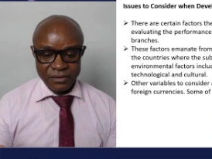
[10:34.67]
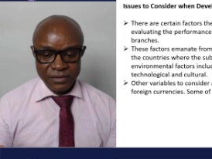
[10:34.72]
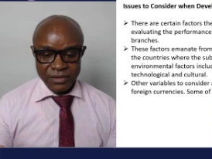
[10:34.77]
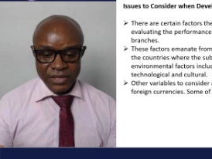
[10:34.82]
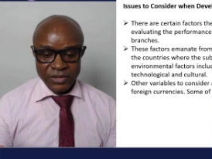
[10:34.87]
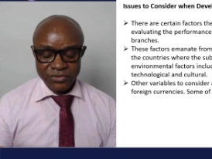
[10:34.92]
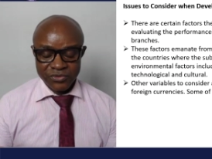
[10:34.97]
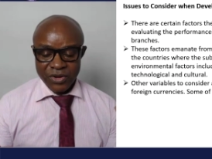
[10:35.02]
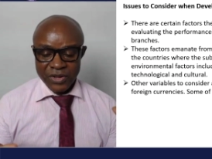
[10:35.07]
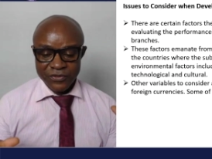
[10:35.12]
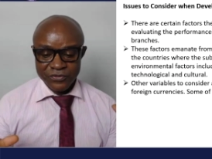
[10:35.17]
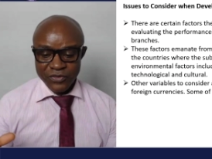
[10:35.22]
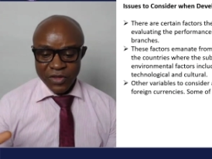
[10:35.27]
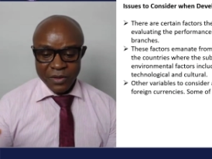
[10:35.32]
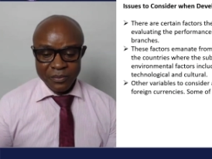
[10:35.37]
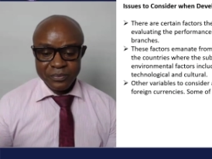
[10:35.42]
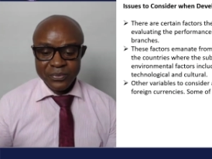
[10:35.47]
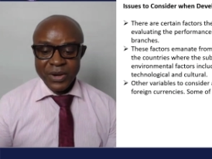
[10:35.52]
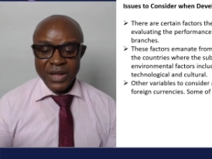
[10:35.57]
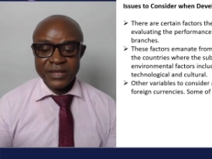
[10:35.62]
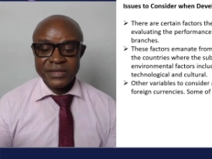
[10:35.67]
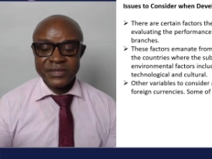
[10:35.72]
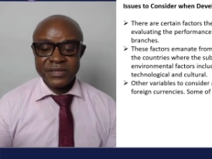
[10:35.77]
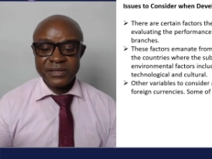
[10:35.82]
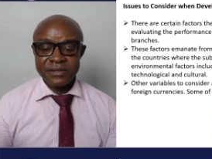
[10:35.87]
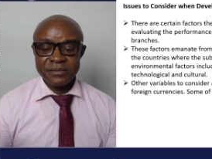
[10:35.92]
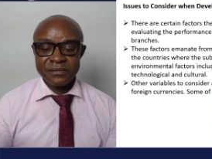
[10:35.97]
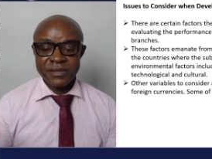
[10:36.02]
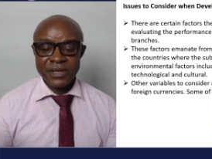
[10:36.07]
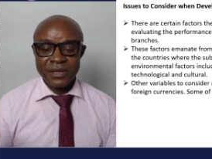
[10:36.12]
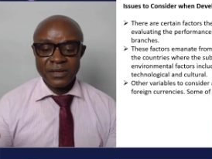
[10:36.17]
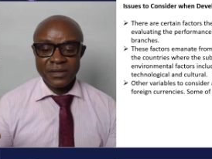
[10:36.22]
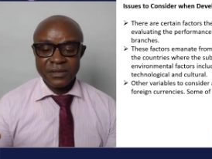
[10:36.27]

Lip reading: the transfer pricing,